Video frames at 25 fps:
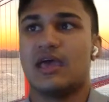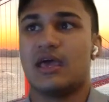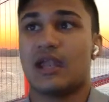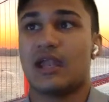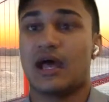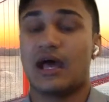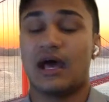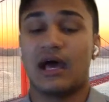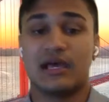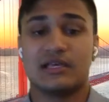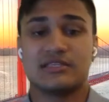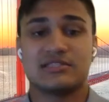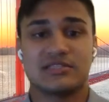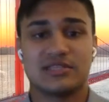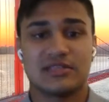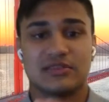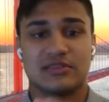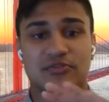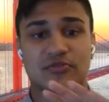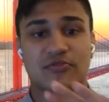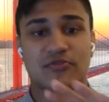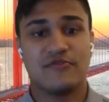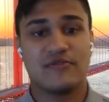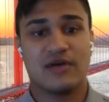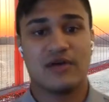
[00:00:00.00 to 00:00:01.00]
and I
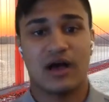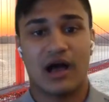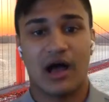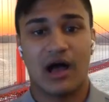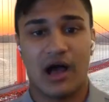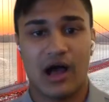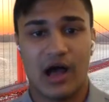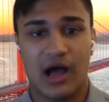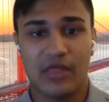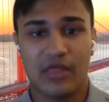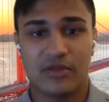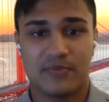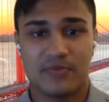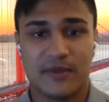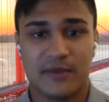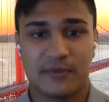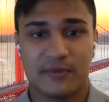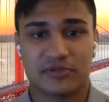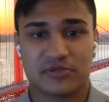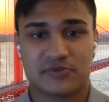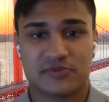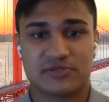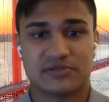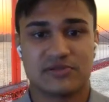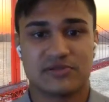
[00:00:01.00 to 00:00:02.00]
through other
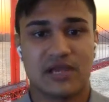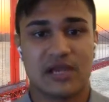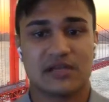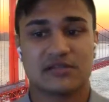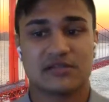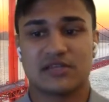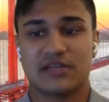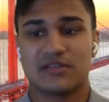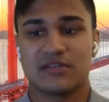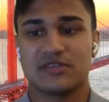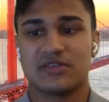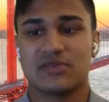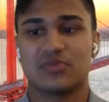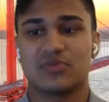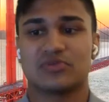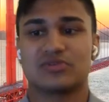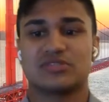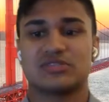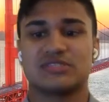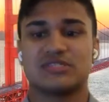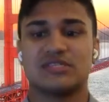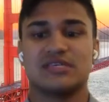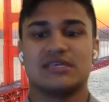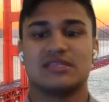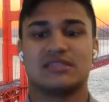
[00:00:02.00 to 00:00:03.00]
people's perspectives, I was able to
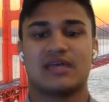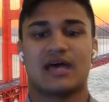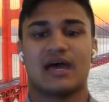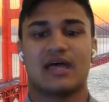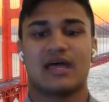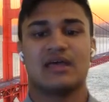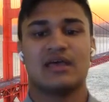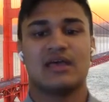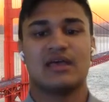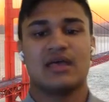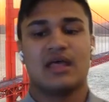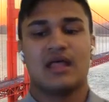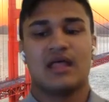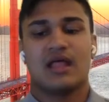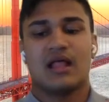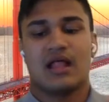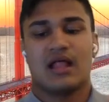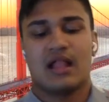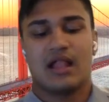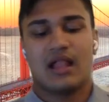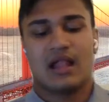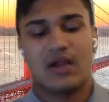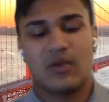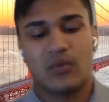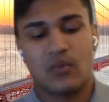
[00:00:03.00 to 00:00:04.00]
see that
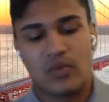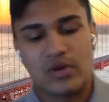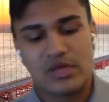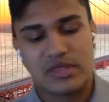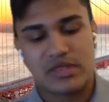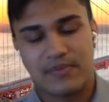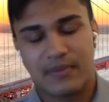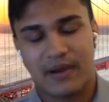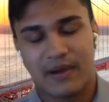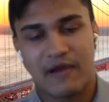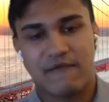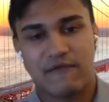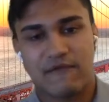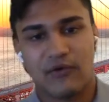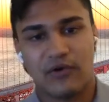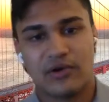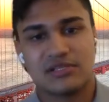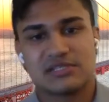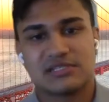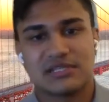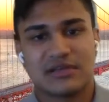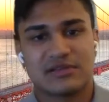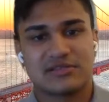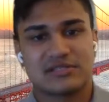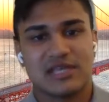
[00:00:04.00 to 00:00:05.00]
with my
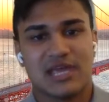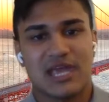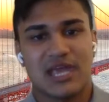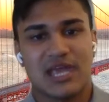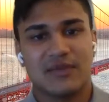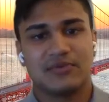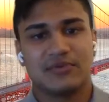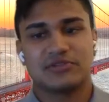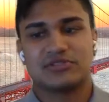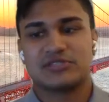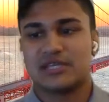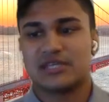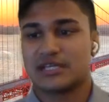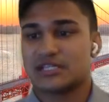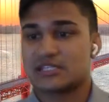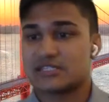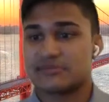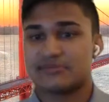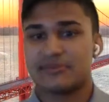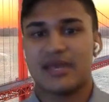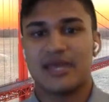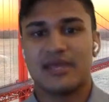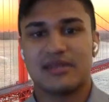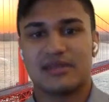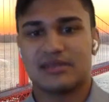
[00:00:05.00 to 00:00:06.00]
voice, I was able to
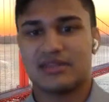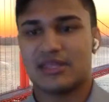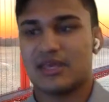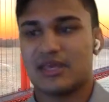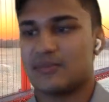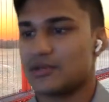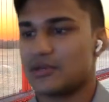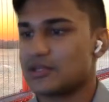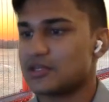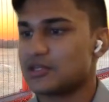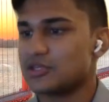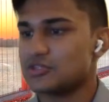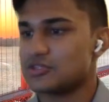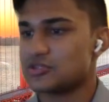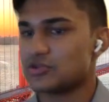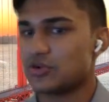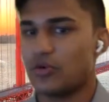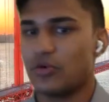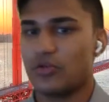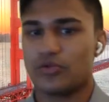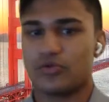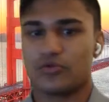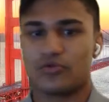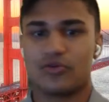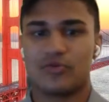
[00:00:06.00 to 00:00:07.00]
explain to them and
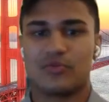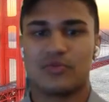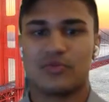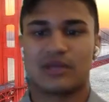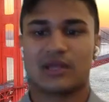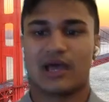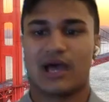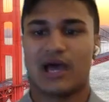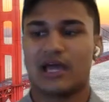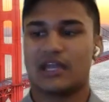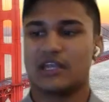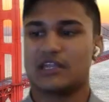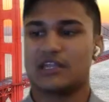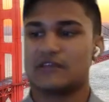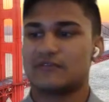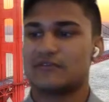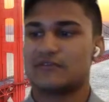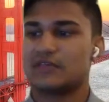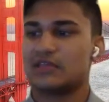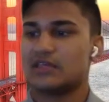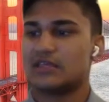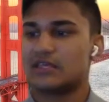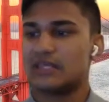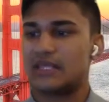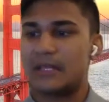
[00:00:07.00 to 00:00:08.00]
control the room and kind of
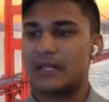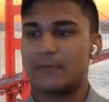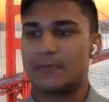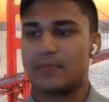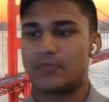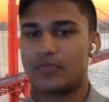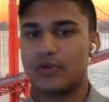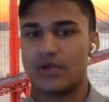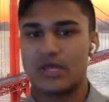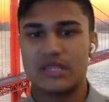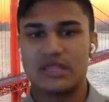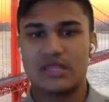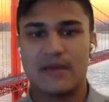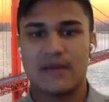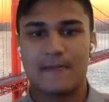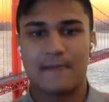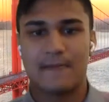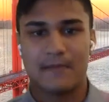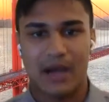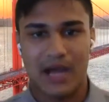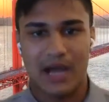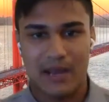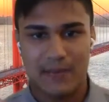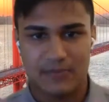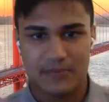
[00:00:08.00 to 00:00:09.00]
bring them
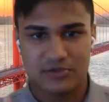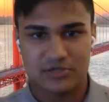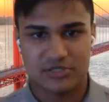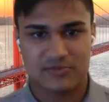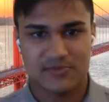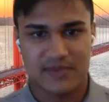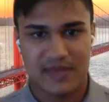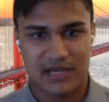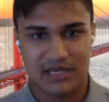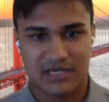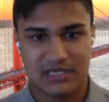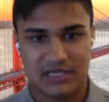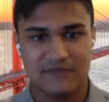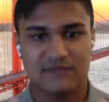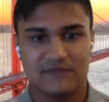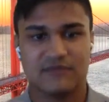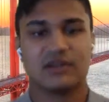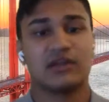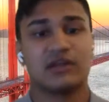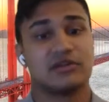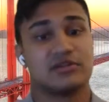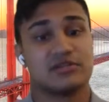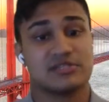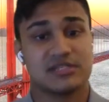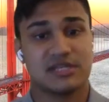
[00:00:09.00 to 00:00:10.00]
my perspective and
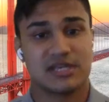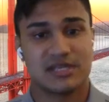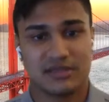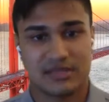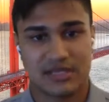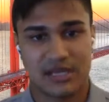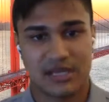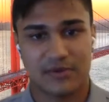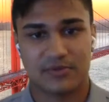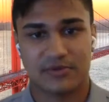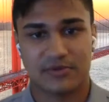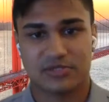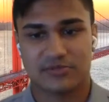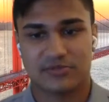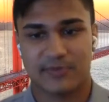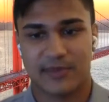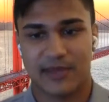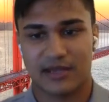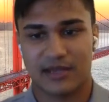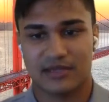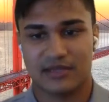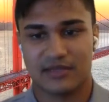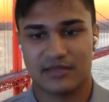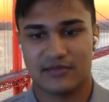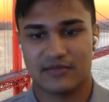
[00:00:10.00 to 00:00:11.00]
understand their
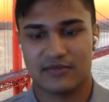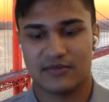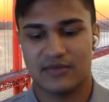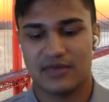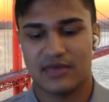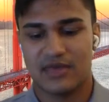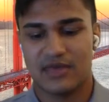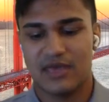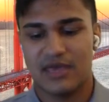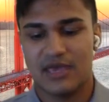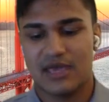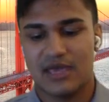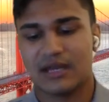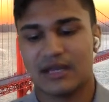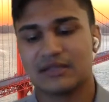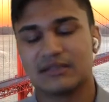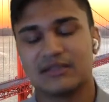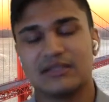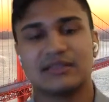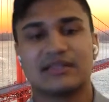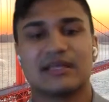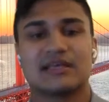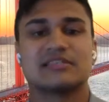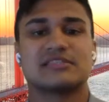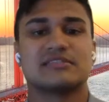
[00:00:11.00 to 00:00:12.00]
perspective. And I
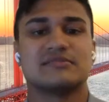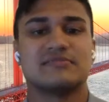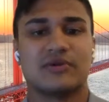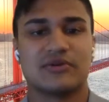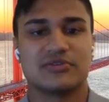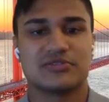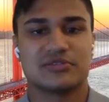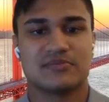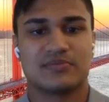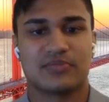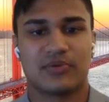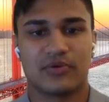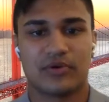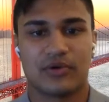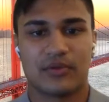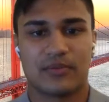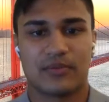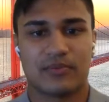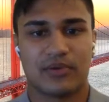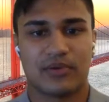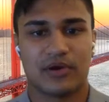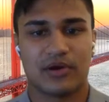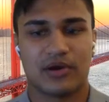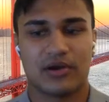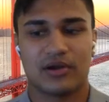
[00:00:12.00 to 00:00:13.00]
think that's the most important
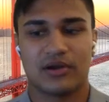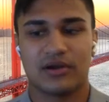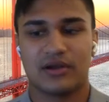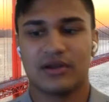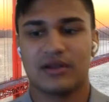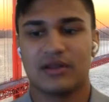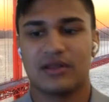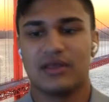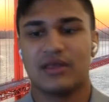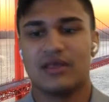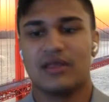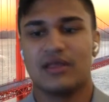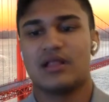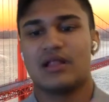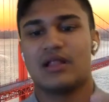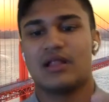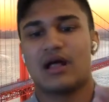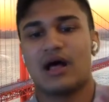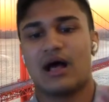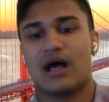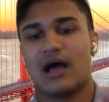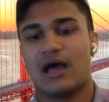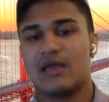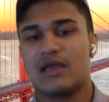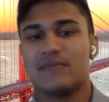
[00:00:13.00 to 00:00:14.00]
part.
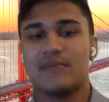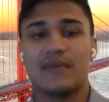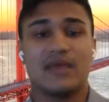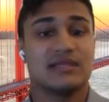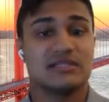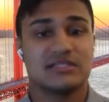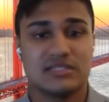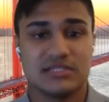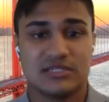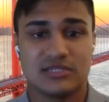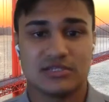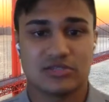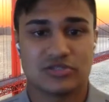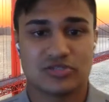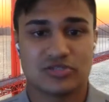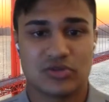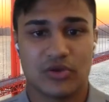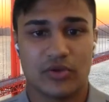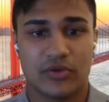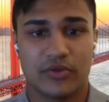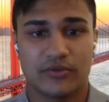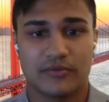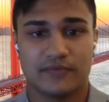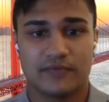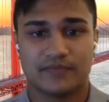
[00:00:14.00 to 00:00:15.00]
I am 18 years
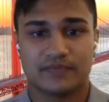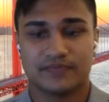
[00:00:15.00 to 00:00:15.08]
old.